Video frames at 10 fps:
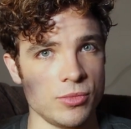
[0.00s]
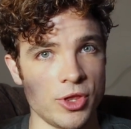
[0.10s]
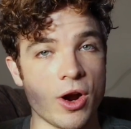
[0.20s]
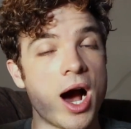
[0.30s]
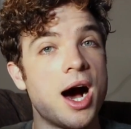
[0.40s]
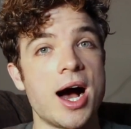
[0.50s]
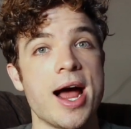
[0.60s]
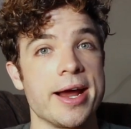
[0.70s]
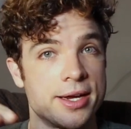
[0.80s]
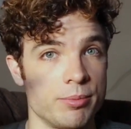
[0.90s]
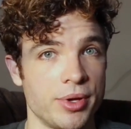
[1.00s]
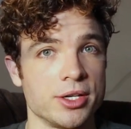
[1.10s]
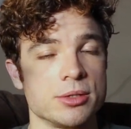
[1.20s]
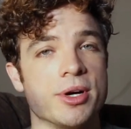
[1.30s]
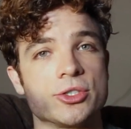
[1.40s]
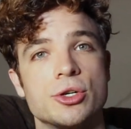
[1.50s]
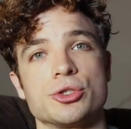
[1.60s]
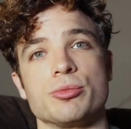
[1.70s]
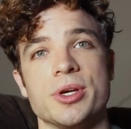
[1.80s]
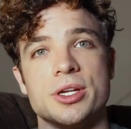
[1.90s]
they're high compared to my
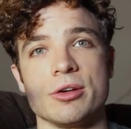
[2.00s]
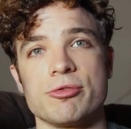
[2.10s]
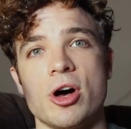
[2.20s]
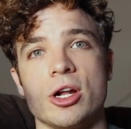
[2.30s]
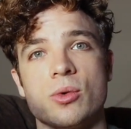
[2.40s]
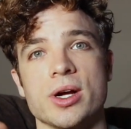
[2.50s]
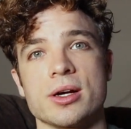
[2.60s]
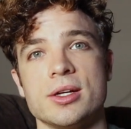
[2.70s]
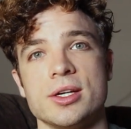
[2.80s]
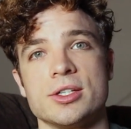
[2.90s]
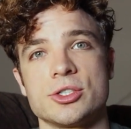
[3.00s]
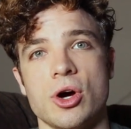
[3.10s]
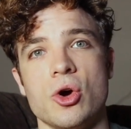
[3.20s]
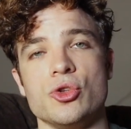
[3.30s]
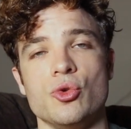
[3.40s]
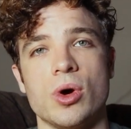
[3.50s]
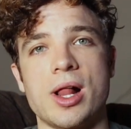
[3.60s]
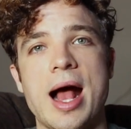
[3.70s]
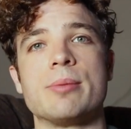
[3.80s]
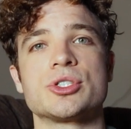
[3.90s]
social media following. So you
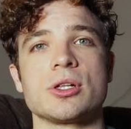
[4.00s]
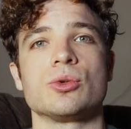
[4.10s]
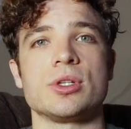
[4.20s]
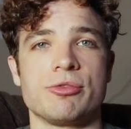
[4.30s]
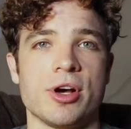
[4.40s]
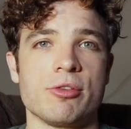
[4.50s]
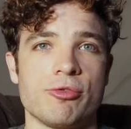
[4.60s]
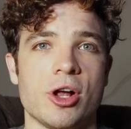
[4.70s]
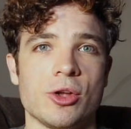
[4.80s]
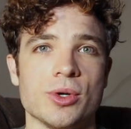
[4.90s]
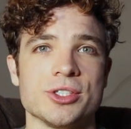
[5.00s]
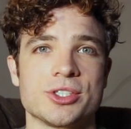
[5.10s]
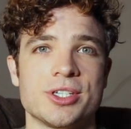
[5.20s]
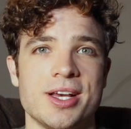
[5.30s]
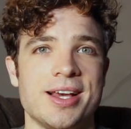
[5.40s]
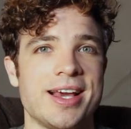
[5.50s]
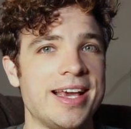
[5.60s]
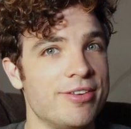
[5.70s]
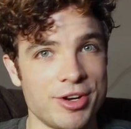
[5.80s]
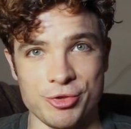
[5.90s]
will absolutely find followers,
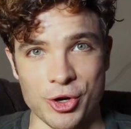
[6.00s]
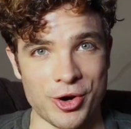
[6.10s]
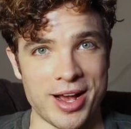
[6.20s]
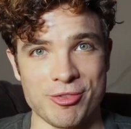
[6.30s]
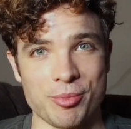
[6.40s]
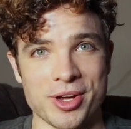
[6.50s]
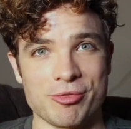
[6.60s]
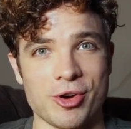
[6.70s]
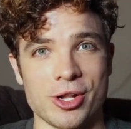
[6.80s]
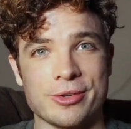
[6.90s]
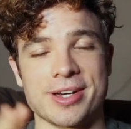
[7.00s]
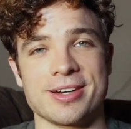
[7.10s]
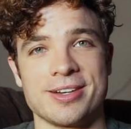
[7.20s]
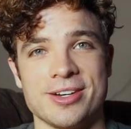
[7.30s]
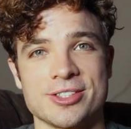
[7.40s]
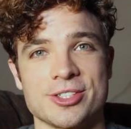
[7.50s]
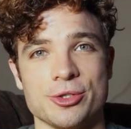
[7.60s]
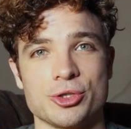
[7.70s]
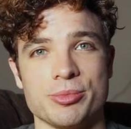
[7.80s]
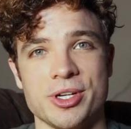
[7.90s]
even if you don't have a big following on
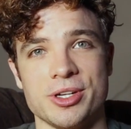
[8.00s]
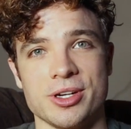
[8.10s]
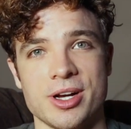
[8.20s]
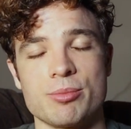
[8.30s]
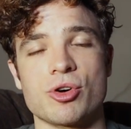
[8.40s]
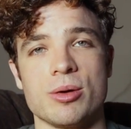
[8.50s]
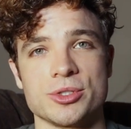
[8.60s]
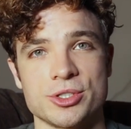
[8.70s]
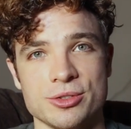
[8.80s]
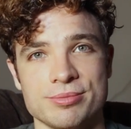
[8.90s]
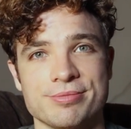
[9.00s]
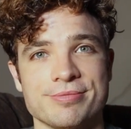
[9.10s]
social media, I promise you.